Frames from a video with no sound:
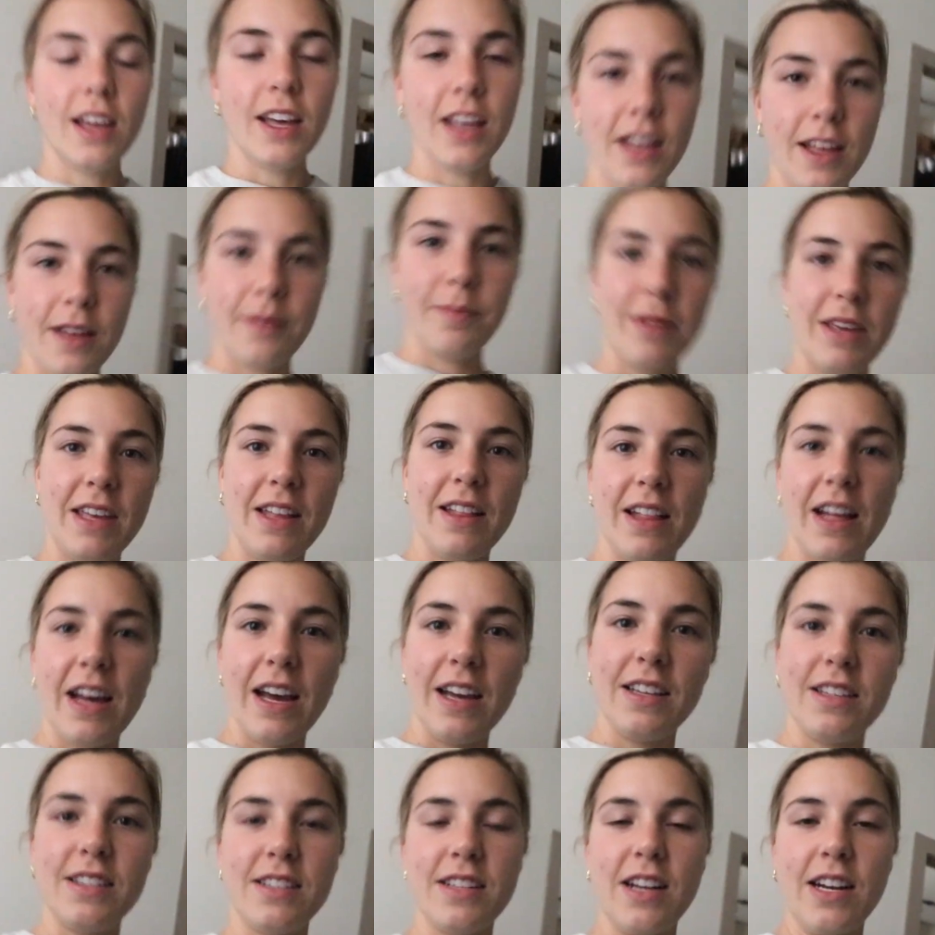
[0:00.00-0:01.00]
Um,
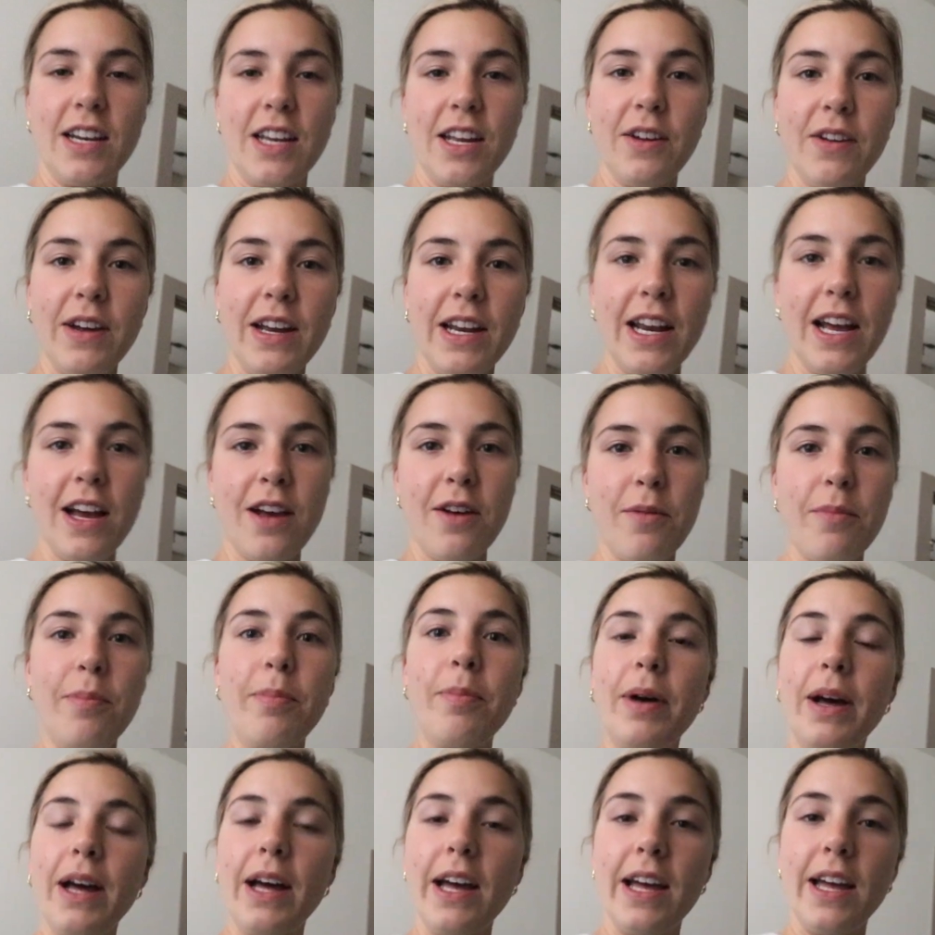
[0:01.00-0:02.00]
Eli is not here right now
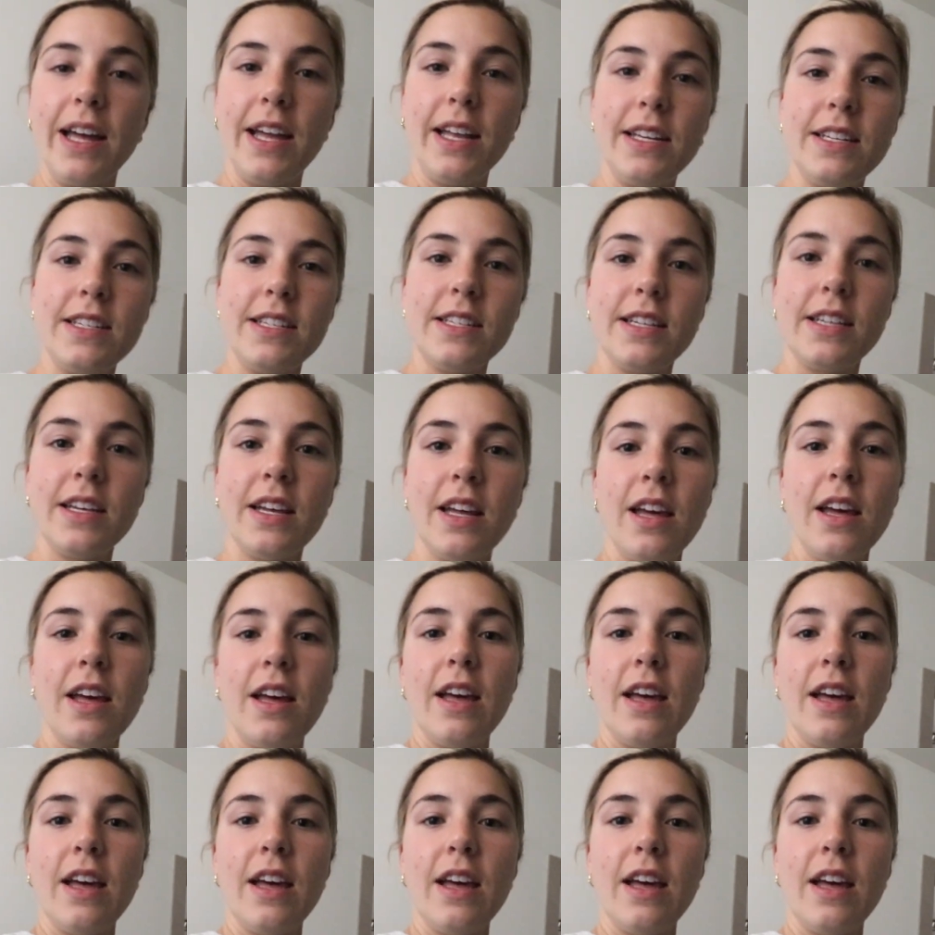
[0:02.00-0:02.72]
but